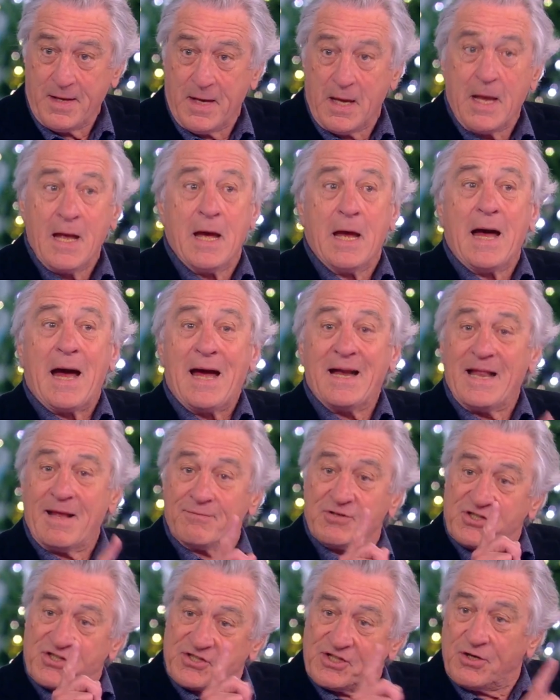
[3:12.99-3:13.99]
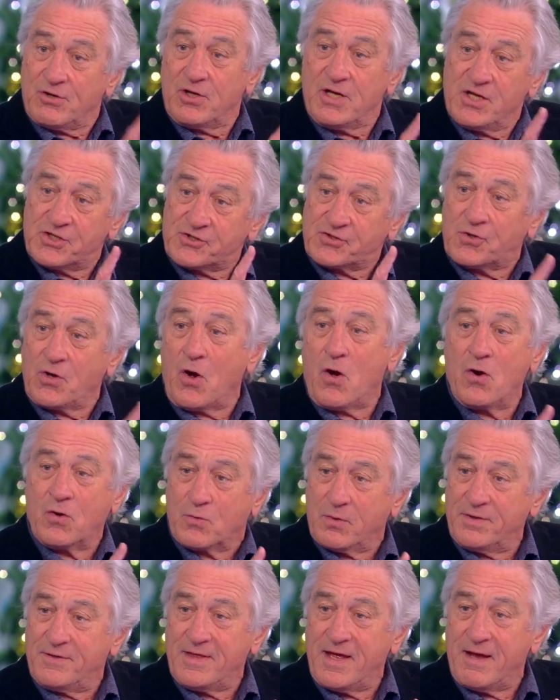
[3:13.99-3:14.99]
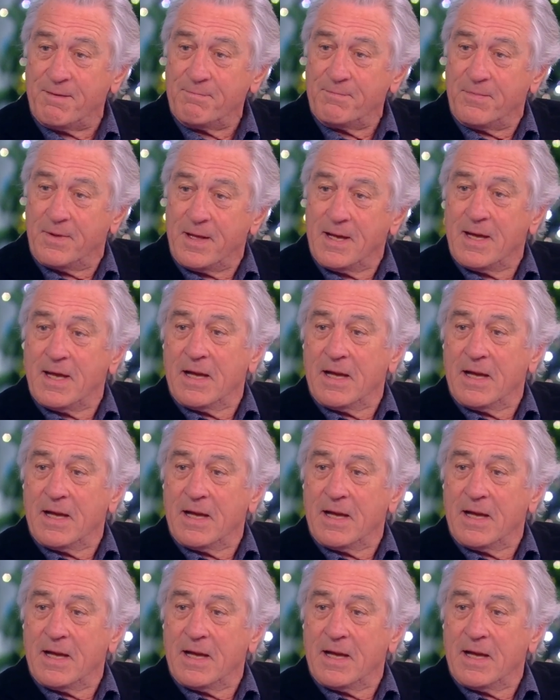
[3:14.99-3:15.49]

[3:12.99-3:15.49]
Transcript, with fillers: Yeah. I'd have a serious talk with them.